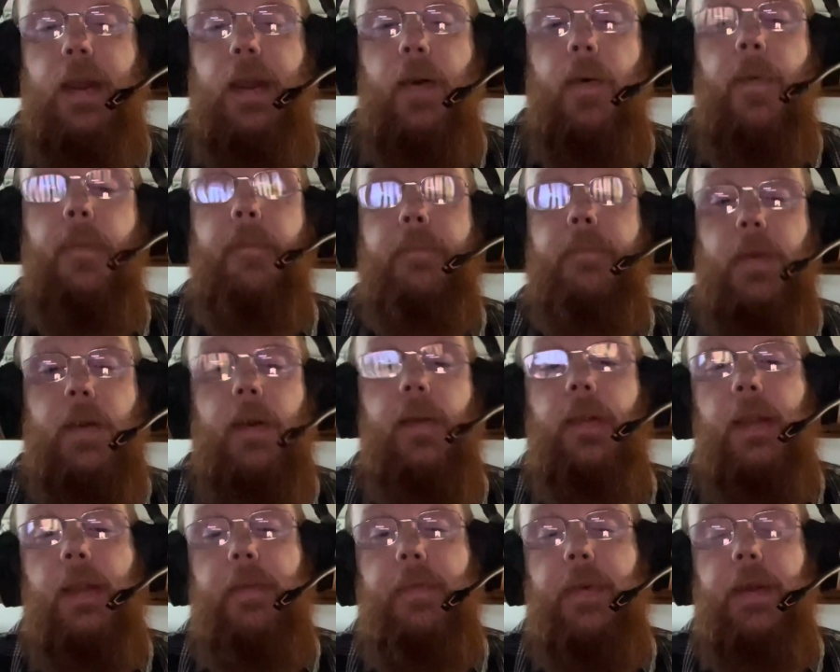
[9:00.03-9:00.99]
home for a
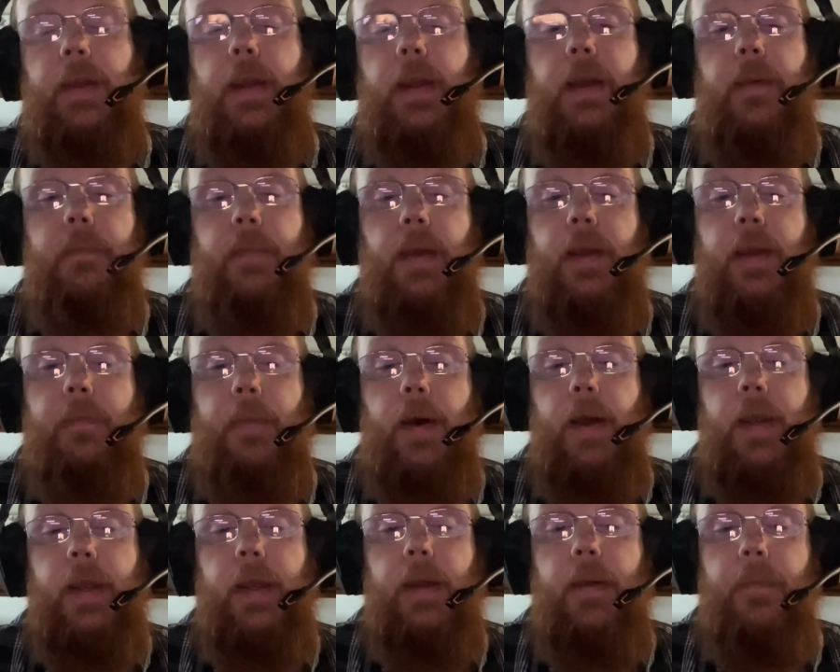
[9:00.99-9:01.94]
living and make
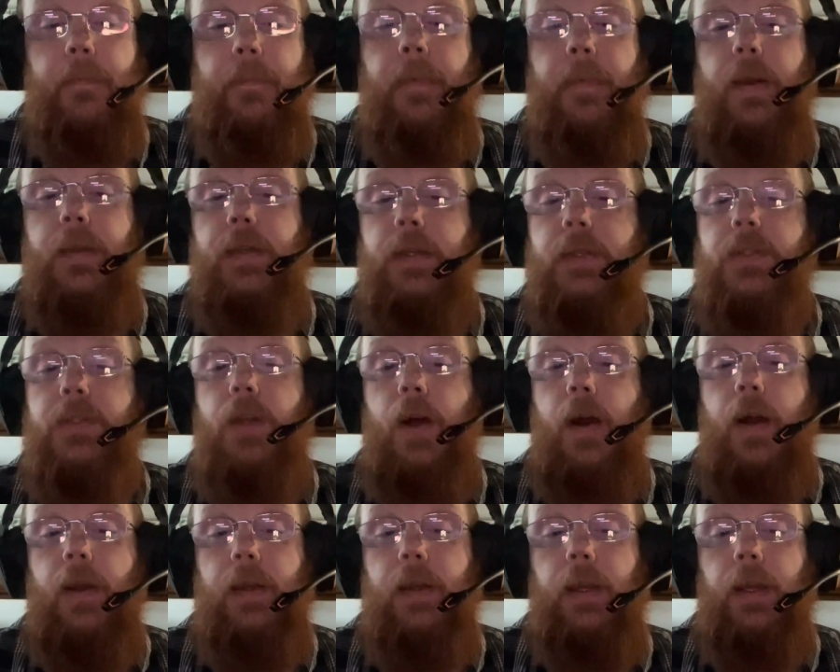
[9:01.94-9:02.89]
money by just
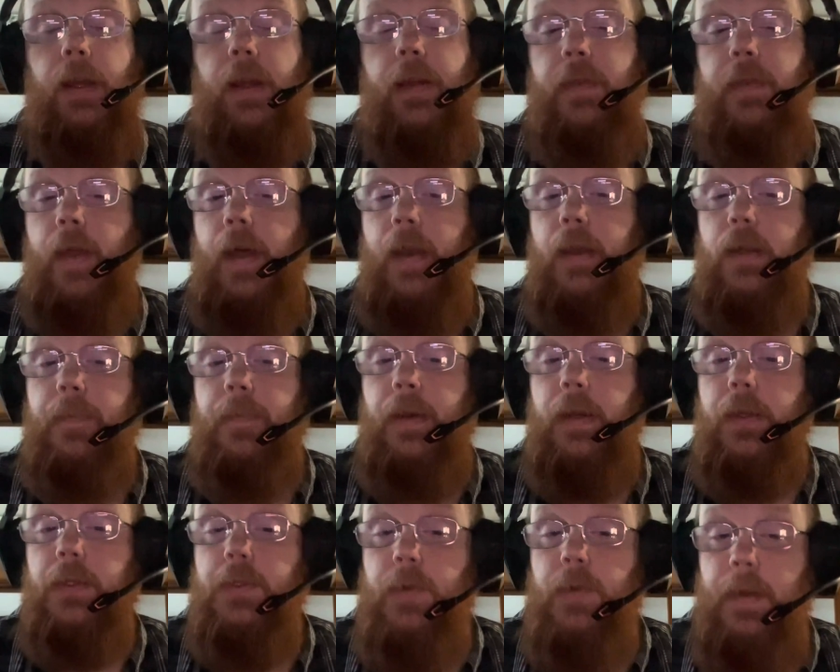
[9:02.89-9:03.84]
talking. That has been a
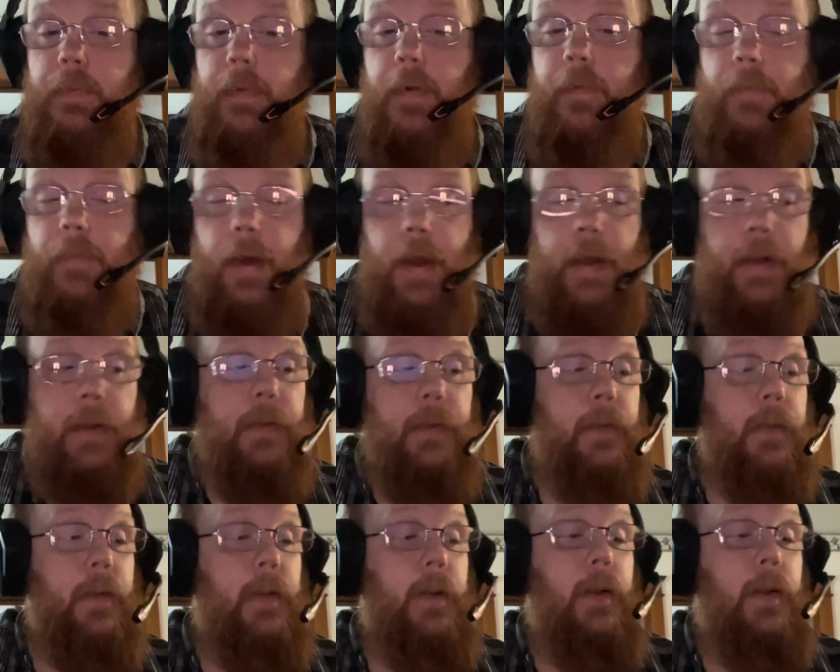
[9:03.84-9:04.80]
dream of mine.
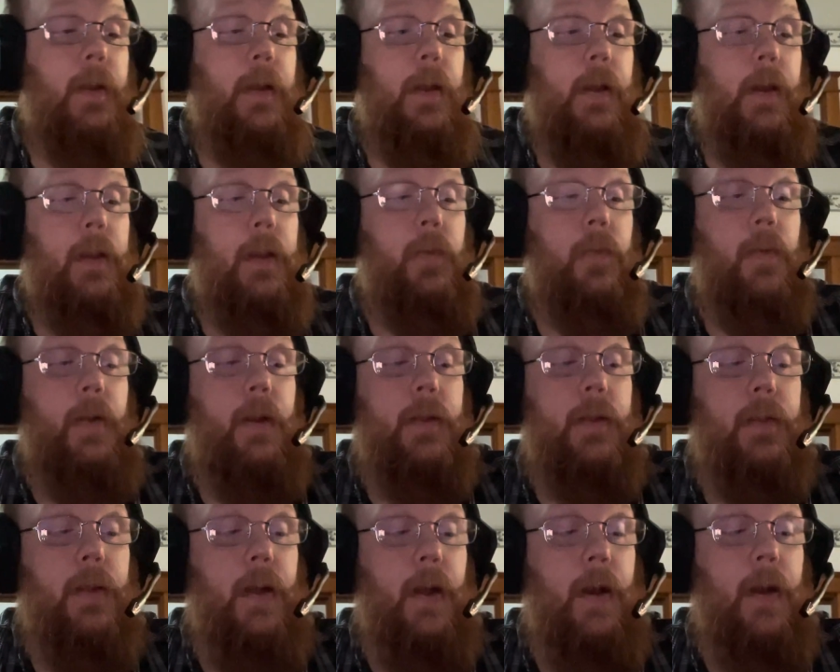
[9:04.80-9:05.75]

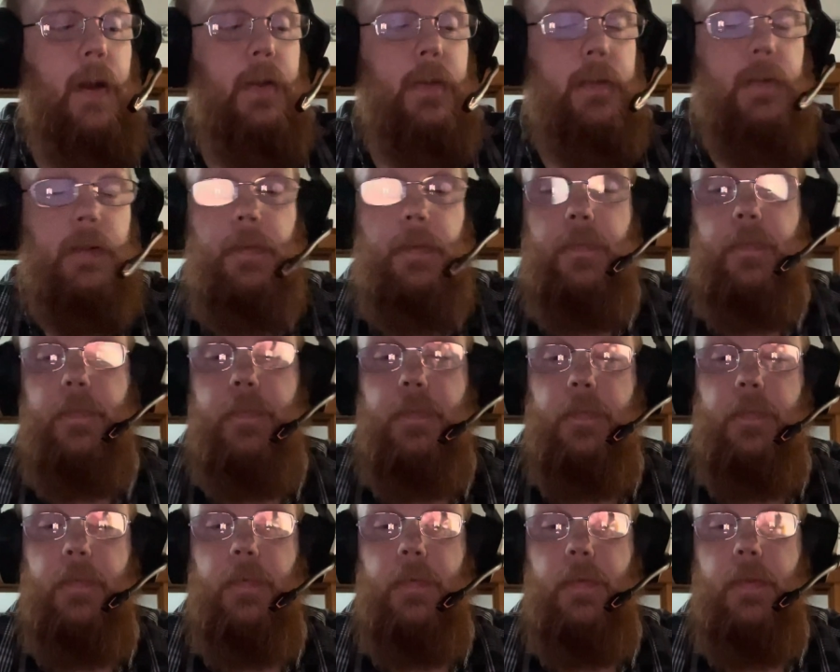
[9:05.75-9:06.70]
Anyways, guys,
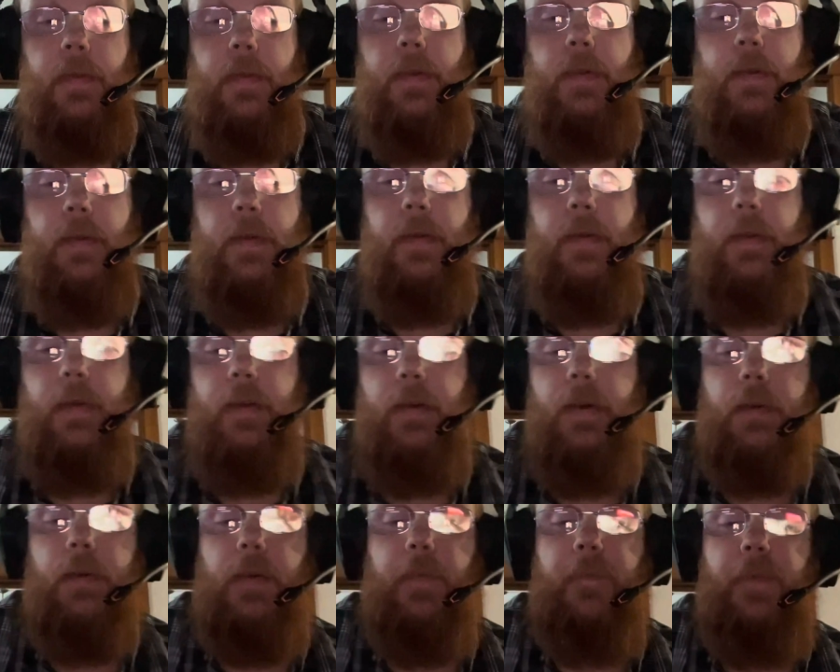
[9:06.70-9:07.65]

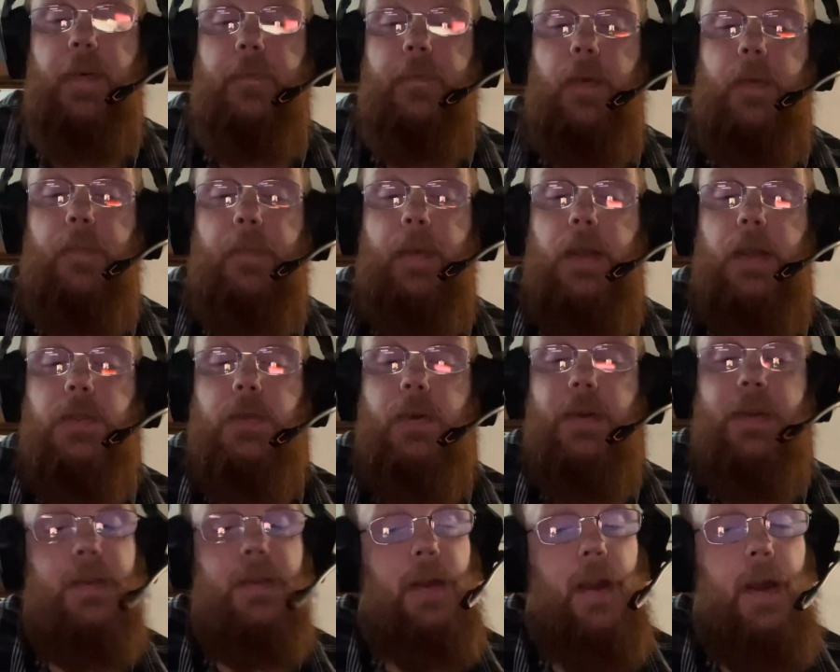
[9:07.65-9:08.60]
Covfefe
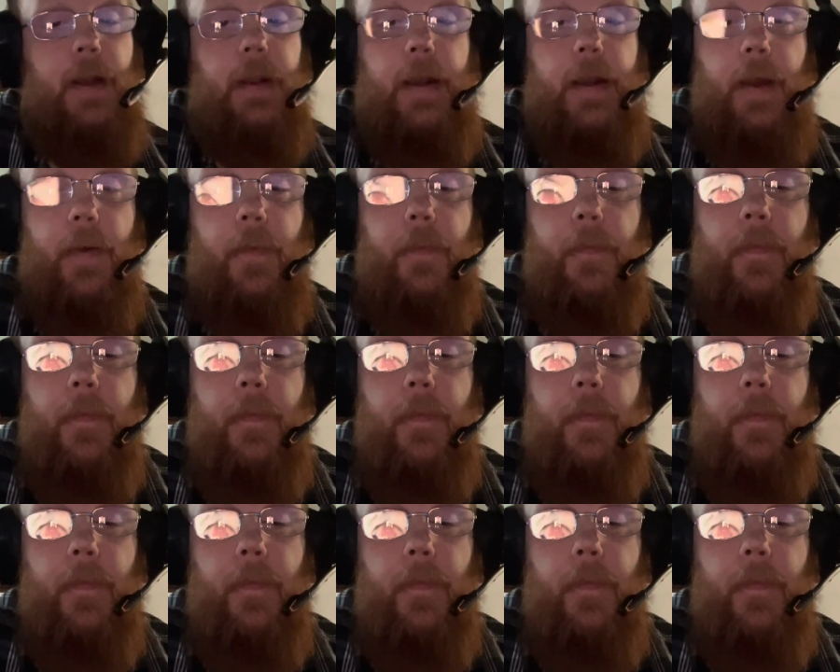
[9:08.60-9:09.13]
Patriot signing out.